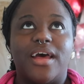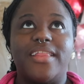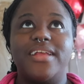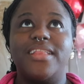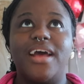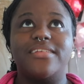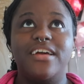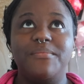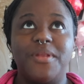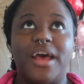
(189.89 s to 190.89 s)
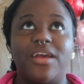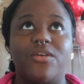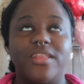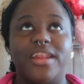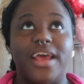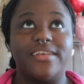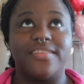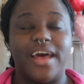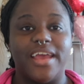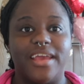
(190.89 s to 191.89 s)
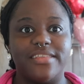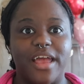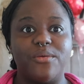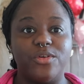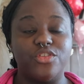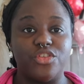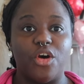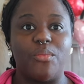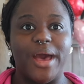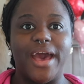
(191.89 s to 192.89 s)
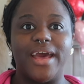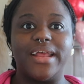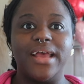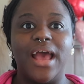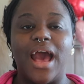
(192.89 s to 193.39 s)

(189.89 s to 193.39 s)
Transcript: I think that same night or the next night. Next day was so bad.